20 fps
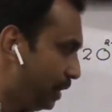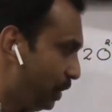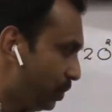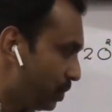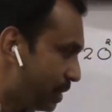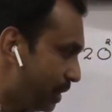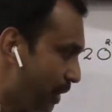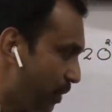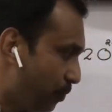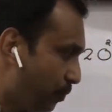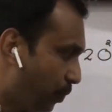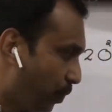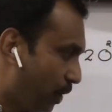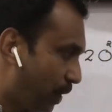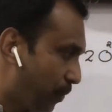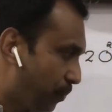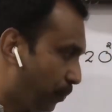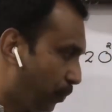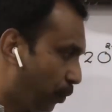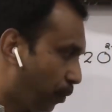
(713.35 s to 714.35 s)
You see
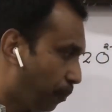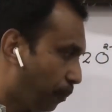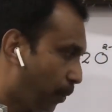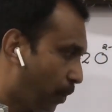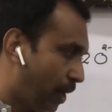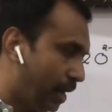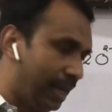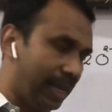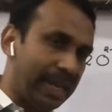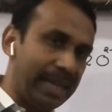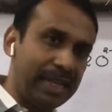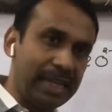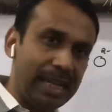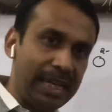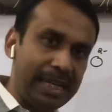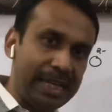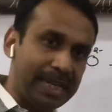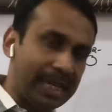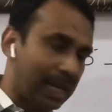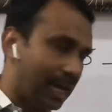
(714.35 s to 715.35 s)
44.8
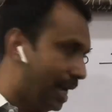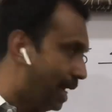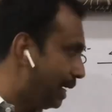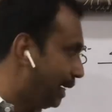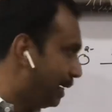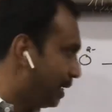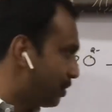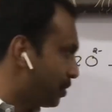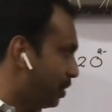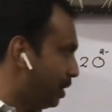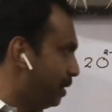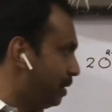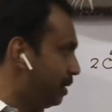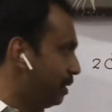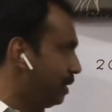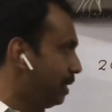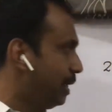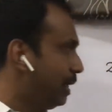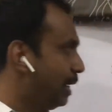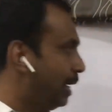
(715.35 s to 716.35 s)
liter
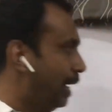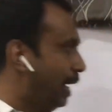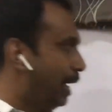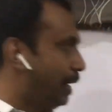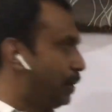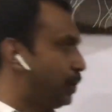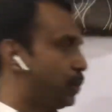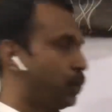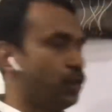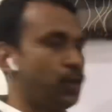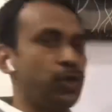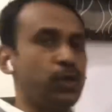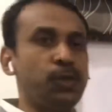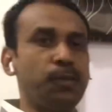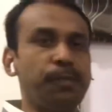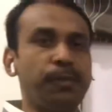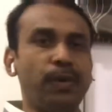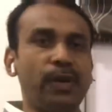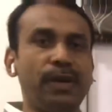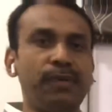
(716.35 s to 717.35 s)
hydrogen and
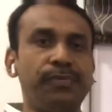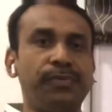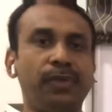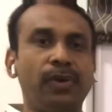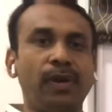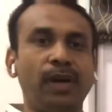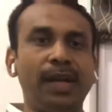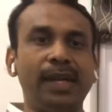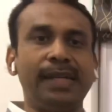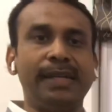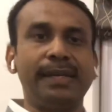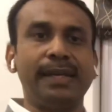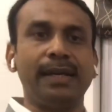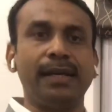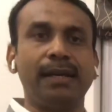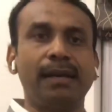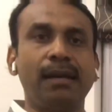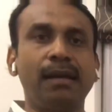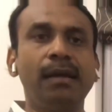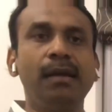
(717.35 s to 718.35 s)
22.4
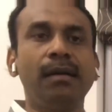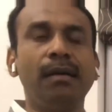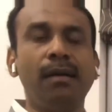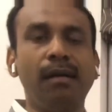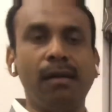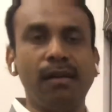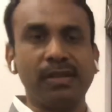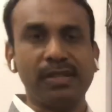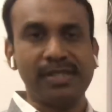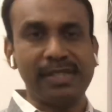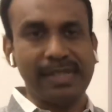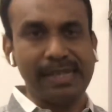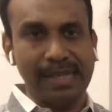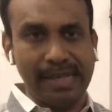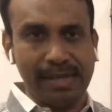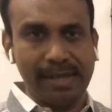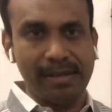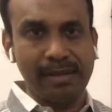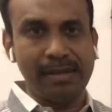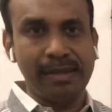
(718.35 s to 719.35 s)
liter
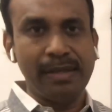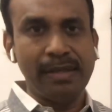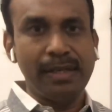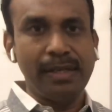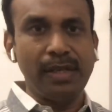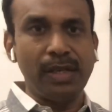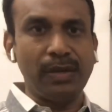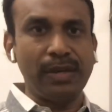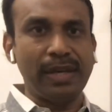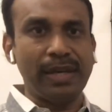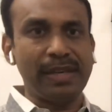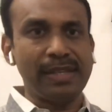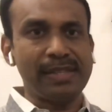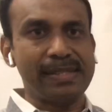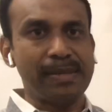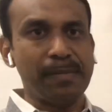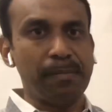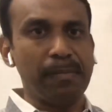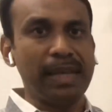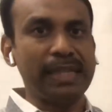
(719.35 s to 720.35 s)
oxygen. Now here
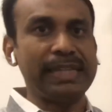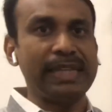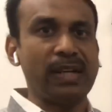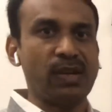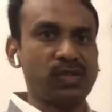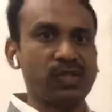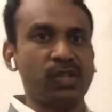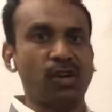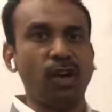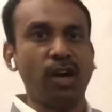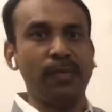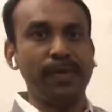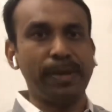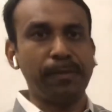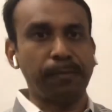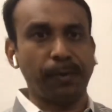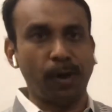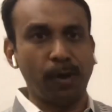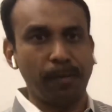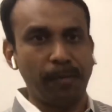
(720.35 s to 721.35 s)
the method of
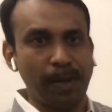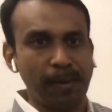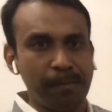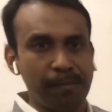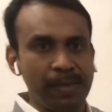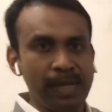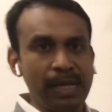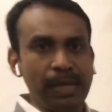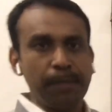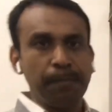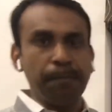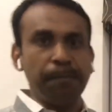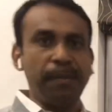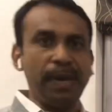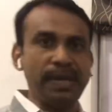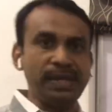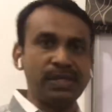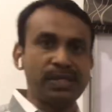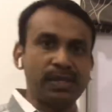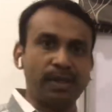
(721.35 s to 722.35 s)
solving problem
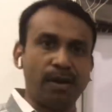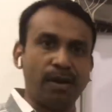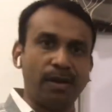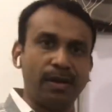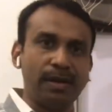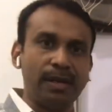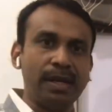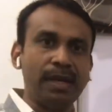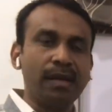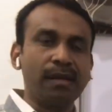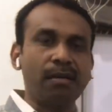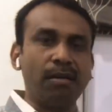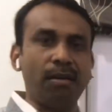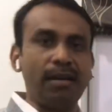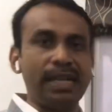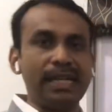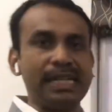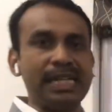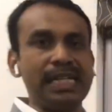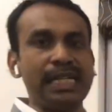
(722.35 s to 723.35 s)
based on
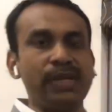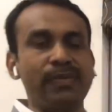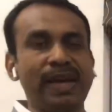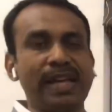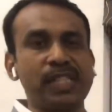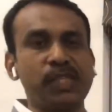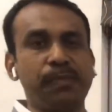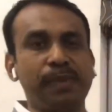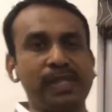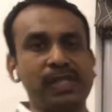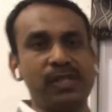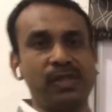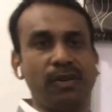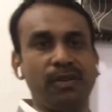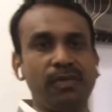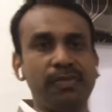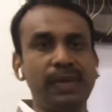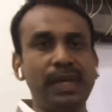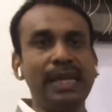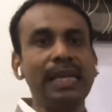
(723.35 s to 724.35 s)
quantitative aspects
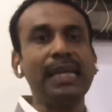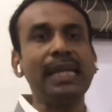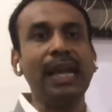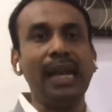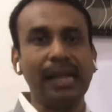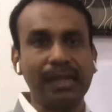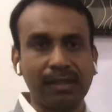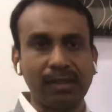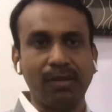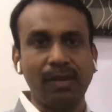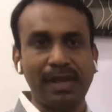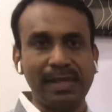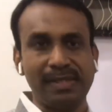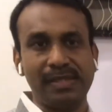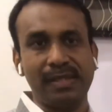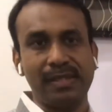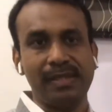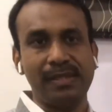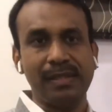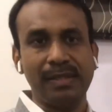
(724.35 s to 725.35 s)
of
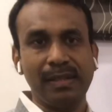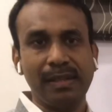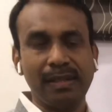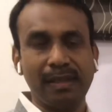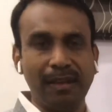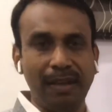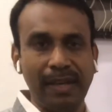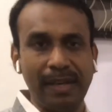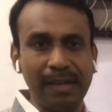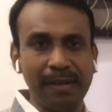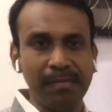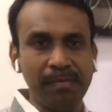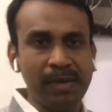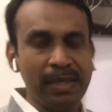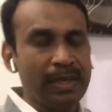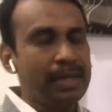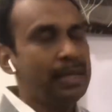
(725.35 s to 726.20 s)
electrolysis. Clear?